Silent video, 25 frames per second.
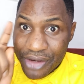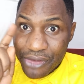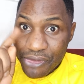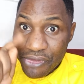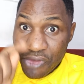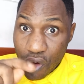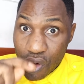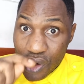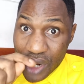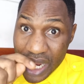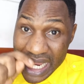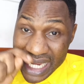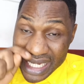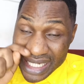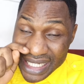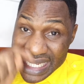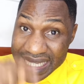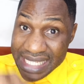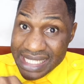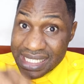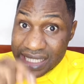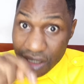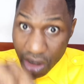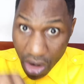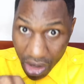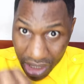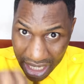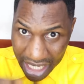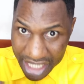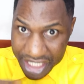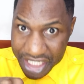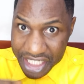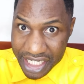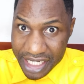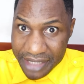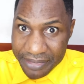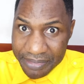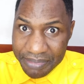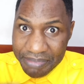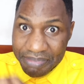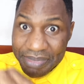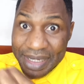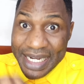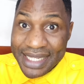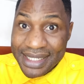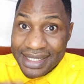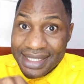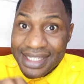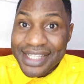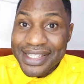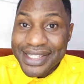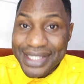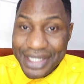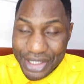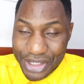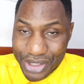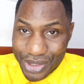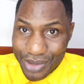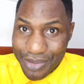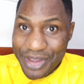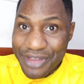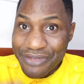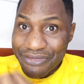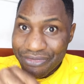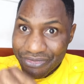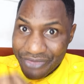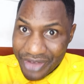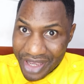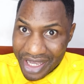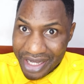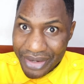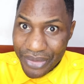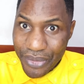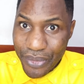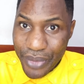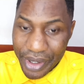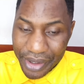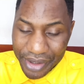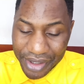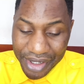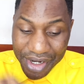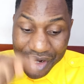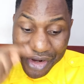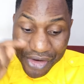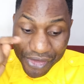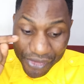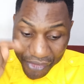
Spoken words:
following this scholarship, please listen to me very well.